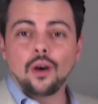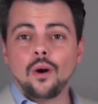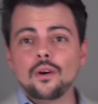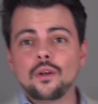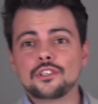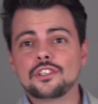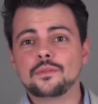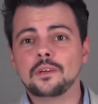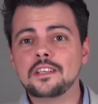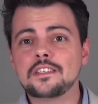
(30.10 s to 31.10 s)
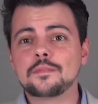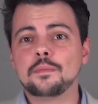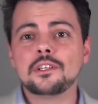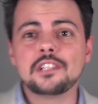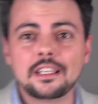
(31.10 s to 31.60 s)
Hong Kong just released its
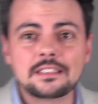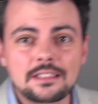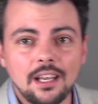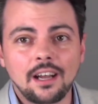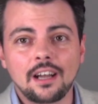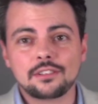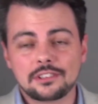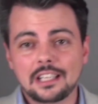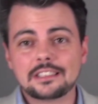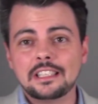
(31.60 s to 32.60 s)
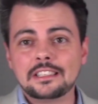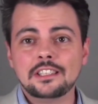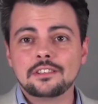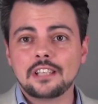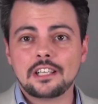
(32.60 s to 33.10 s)
budget
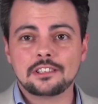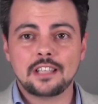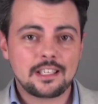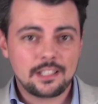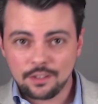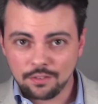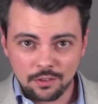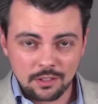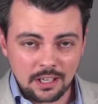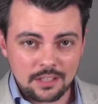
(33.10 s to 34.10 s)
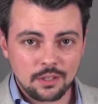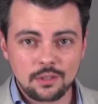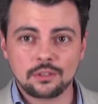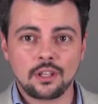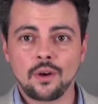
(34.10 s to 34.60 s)
2018-2019 a few days
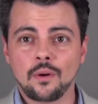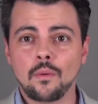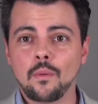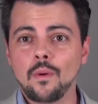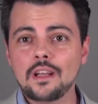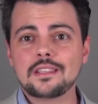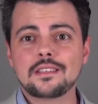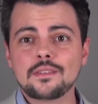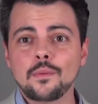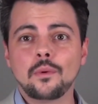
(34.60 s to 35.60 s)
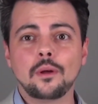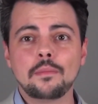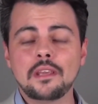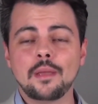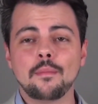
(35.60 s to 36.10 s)
ago. Now, what will
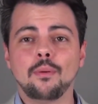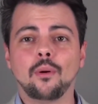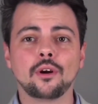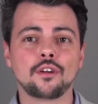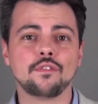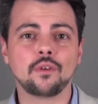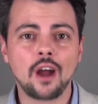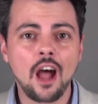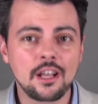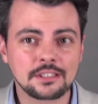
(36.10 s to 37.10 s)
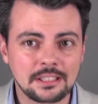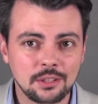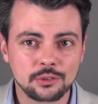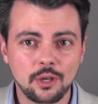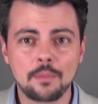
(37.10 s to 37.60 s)
be important for us as
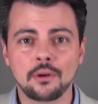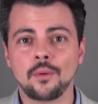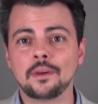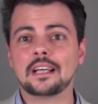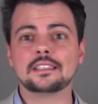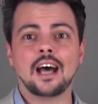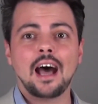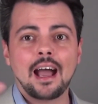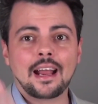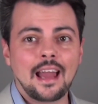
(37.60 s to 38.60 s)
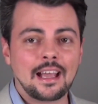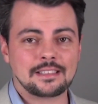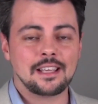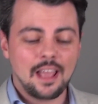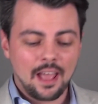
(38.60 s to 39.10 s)
entrepreneurs? What are the
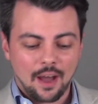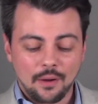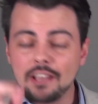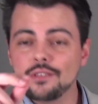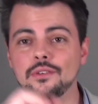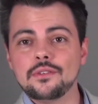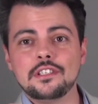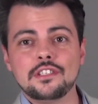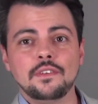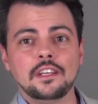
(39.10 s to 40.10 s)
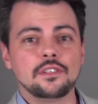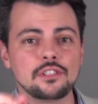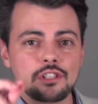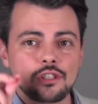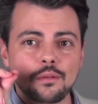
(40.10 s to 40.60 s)
highlights? I would like to use this video
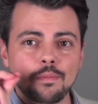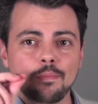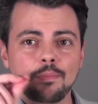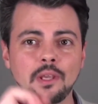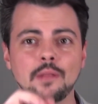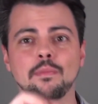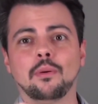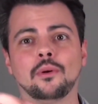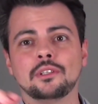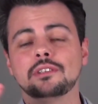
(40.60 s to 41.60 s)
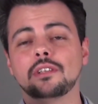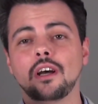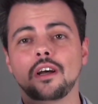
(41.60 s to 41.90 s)
just to pinpoint